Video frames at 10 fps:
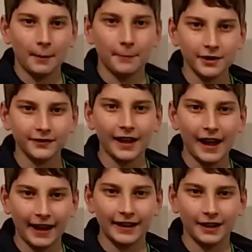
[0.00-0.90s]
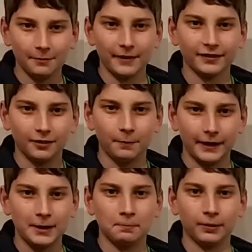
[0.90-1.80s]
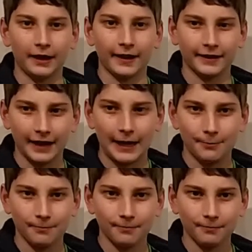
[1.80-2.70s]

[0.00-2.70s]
Mr. A and Mr. B play a game.